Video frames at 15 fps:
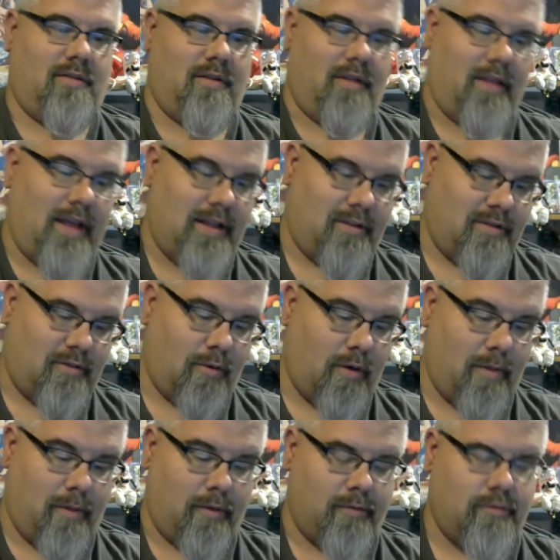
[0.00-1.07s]
Lynn's story
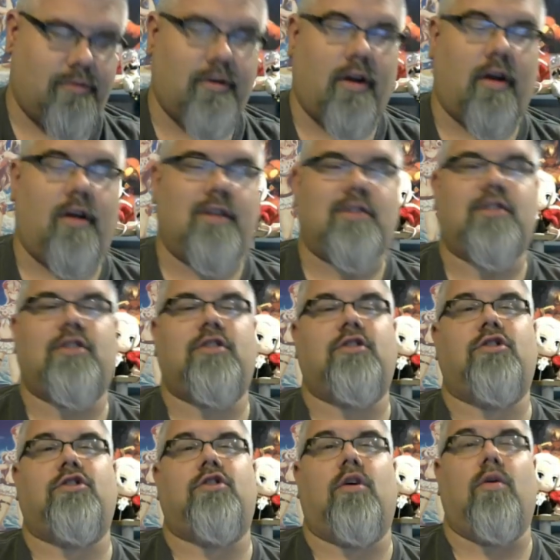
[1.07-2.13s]
mode drug on
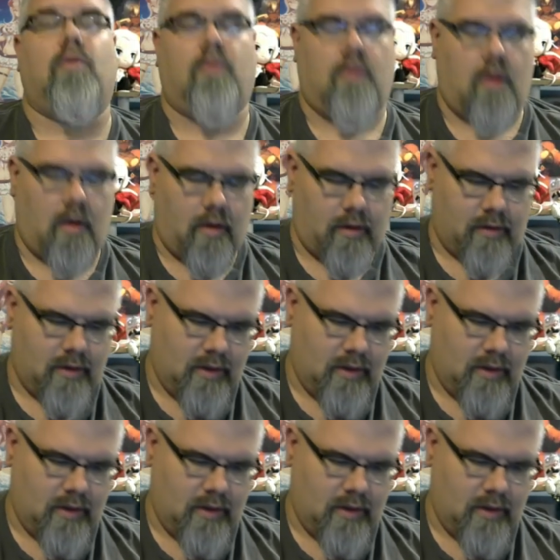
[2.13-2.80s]
so long.